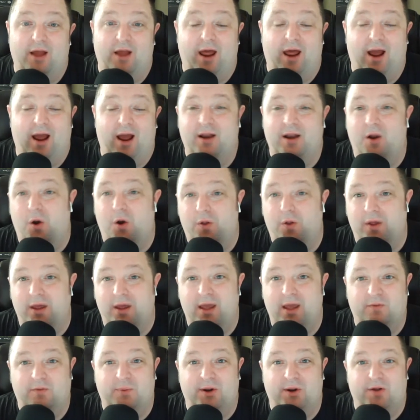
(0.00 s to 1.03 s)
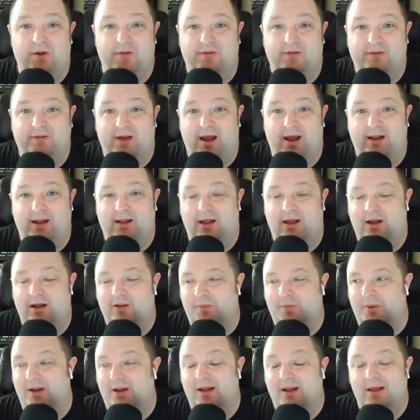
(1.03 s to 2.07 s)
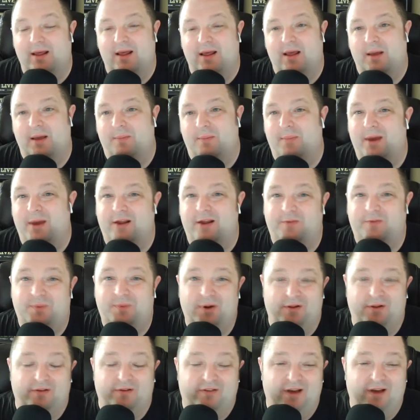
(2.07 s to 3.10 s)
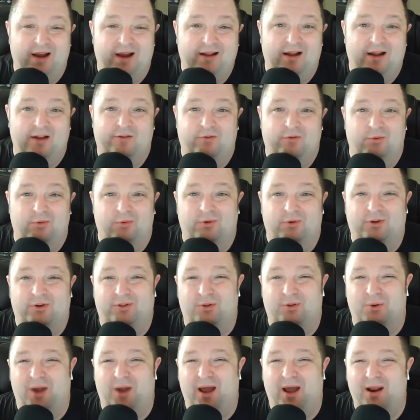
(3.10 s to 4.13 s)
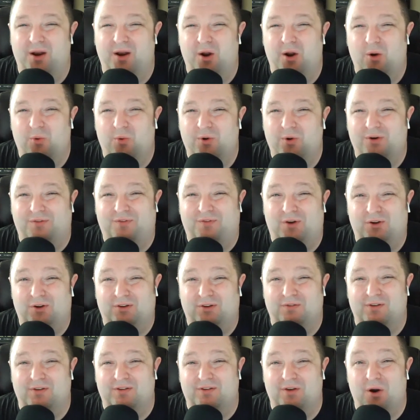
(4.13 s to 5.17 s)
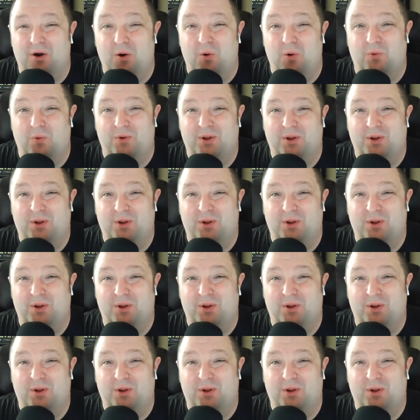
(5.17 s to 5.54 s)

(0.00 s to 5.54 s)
I know that he's been on the sidelines, but man, he's been on the sidelines through kind of no real fault of his own.